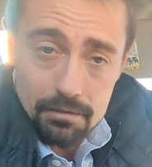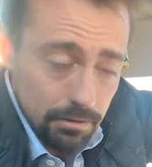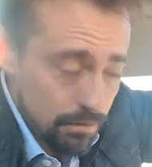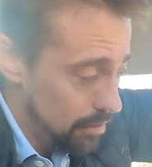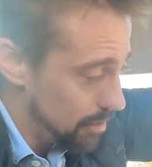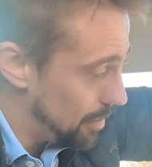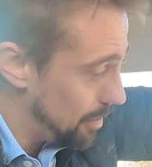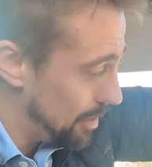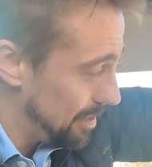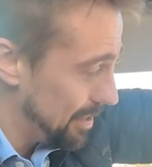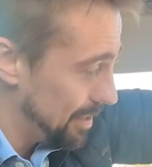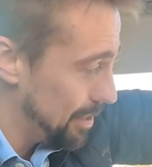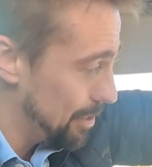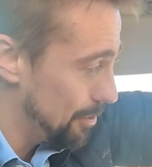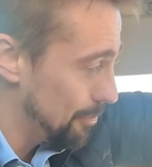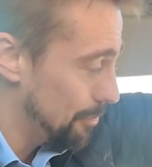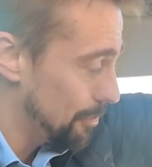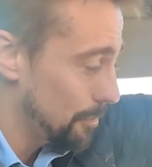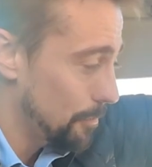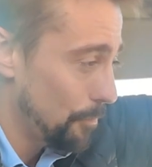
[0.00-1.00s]
Uh, you
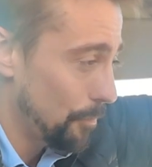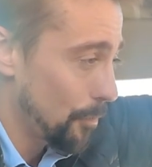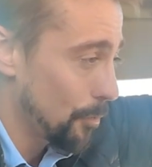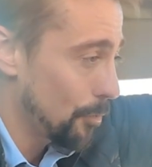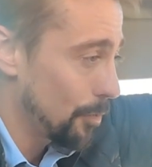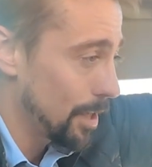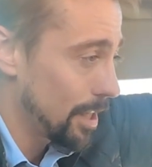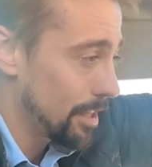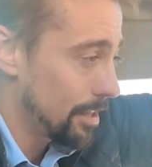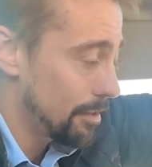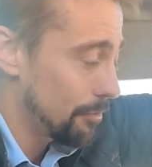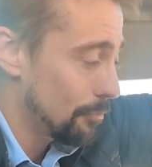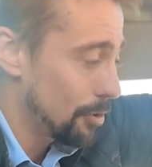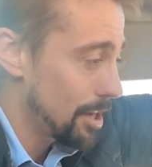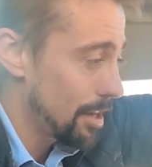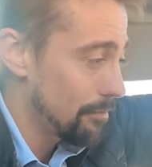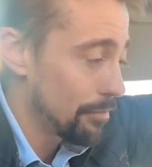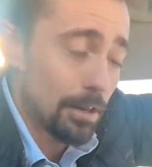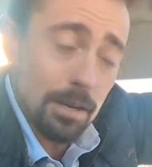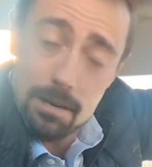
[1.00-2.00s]
know, with
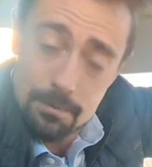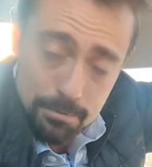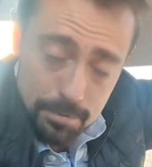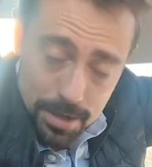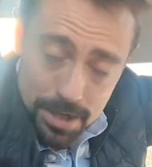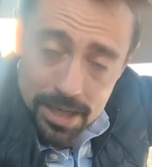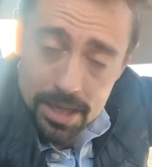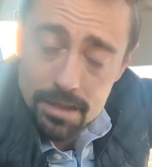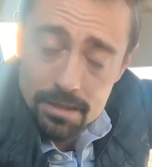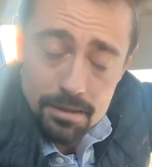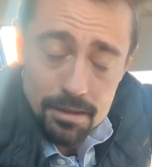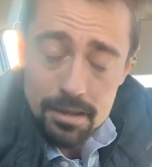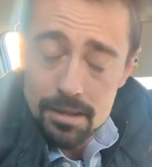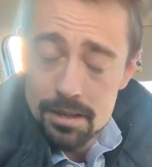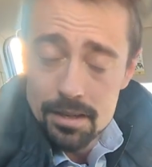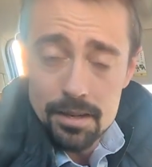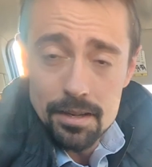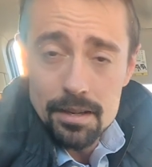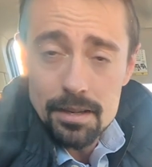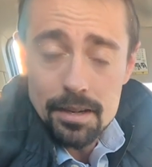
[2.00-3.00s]
whatever company
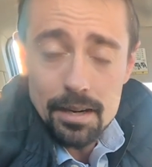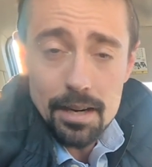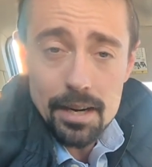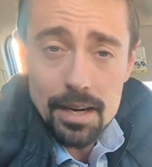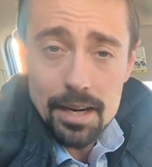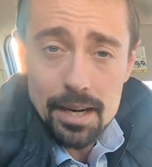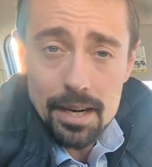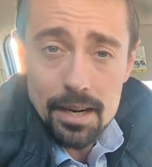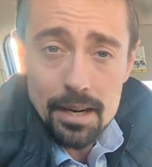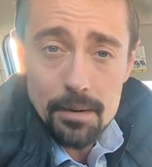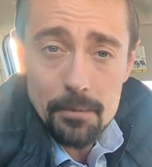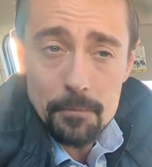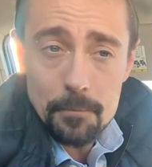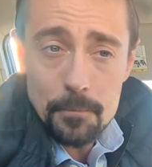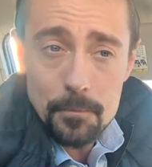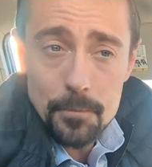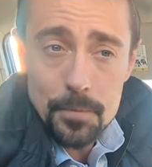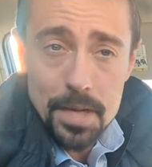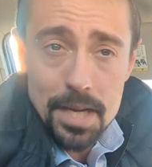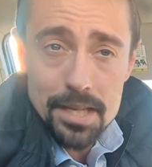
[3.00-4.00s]
um,
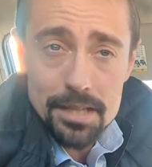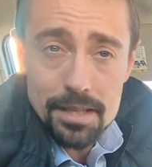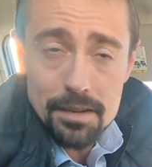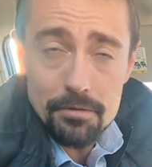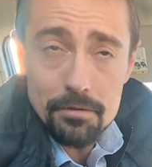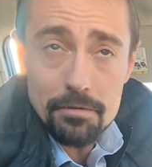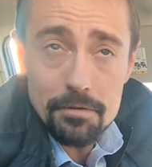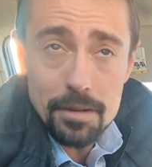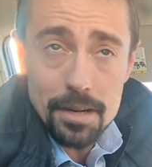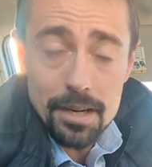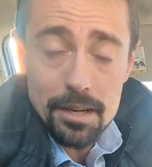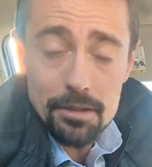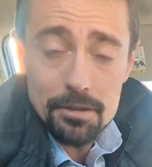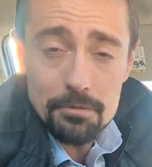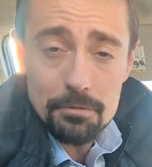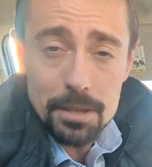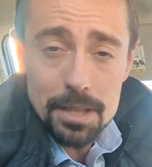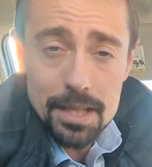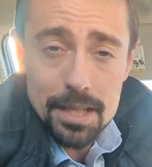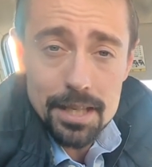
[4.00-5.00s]
has ever filed
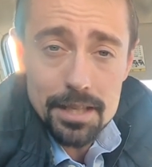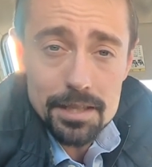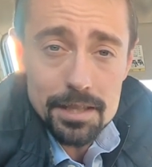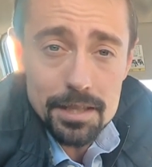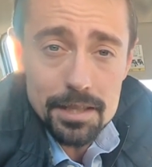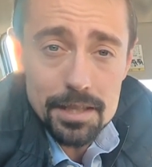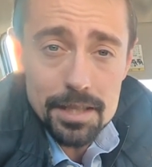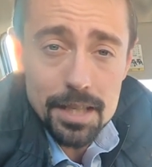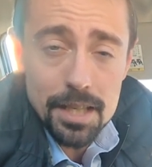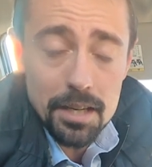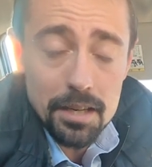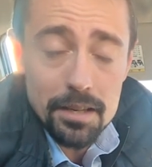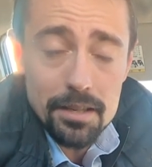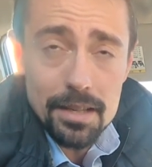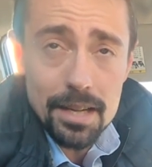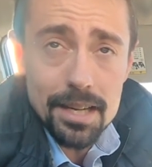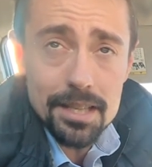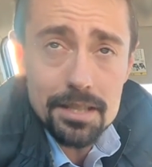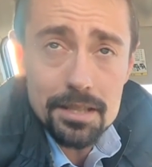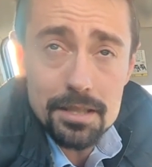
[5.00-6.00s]
with the SEC.
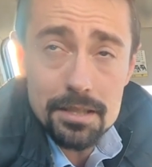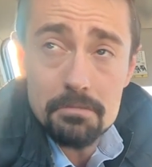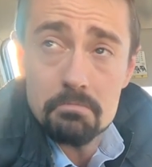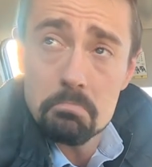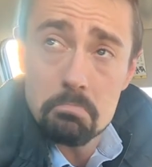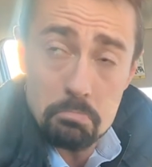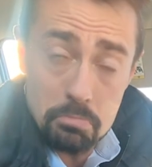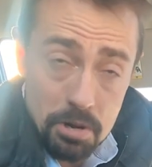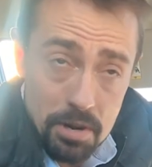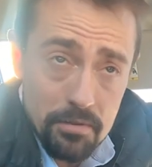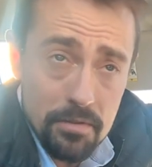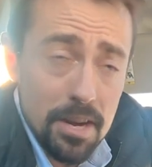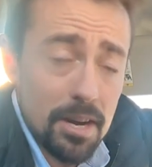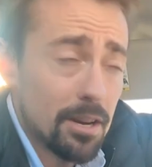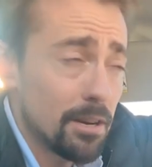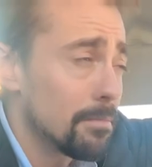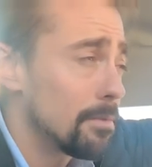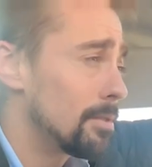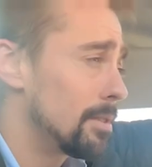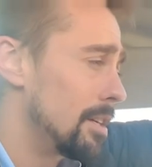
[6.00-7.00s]
That's pretty
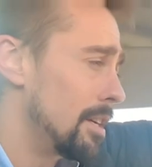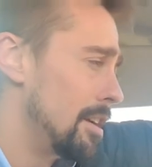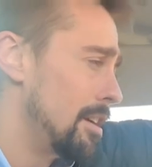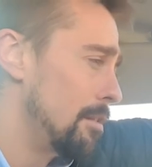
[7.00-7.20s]
valuable.